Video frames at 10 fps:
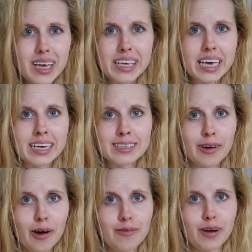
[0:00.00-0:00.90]
yeah,
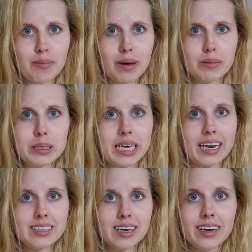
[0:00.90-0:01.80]
so hopefully I'll be able to
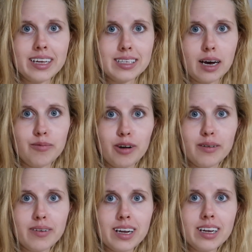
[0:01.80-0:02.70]
get it done in time for
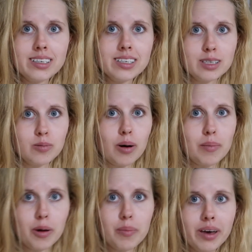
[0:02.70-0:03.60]
Love Island is what I'm
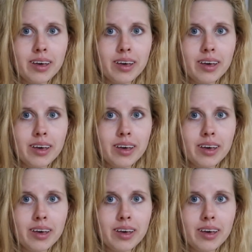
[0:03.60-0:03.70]
hoping.